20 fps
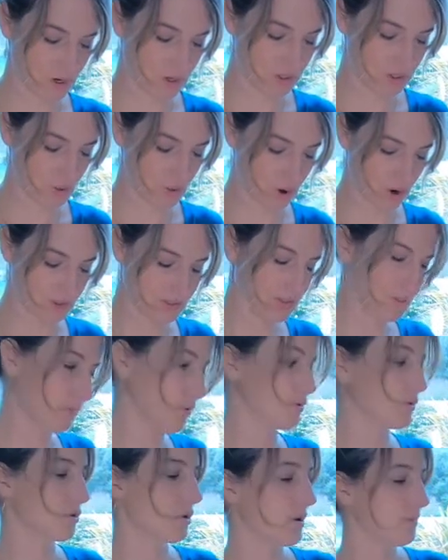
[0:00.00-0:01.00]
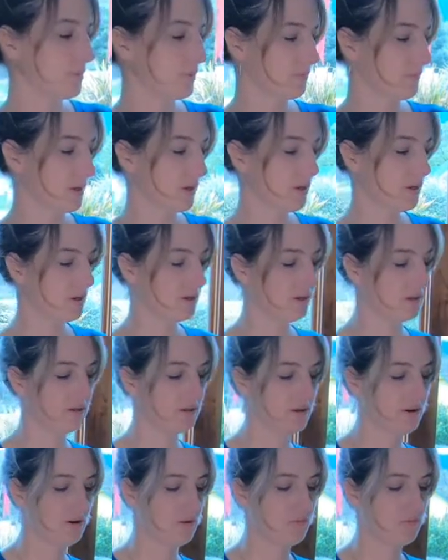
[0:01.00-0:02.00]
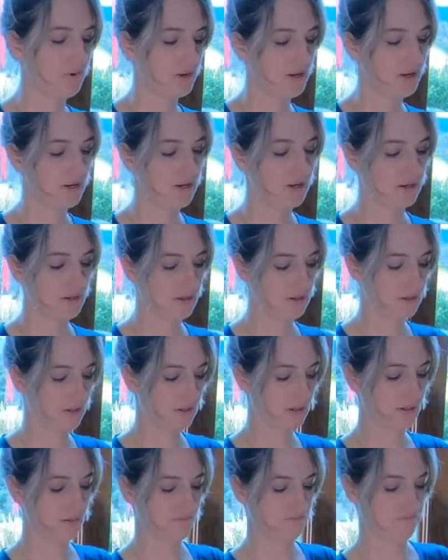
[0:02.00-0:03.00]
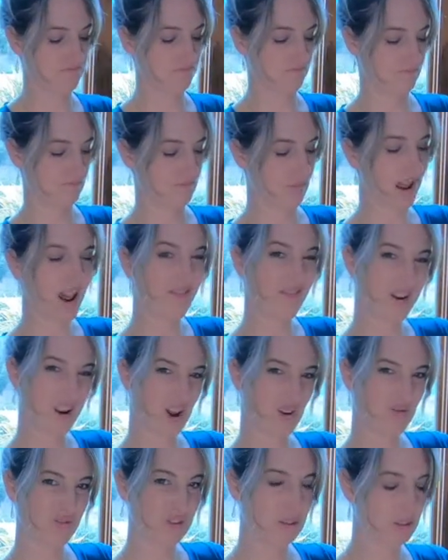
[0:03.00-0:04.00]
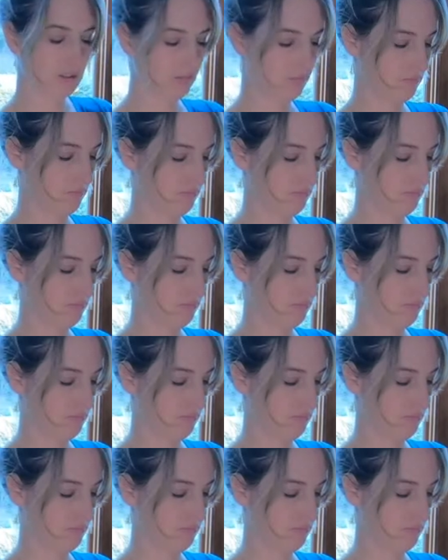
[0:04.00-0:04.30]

gonna do our simple syrup. So it is half an ounce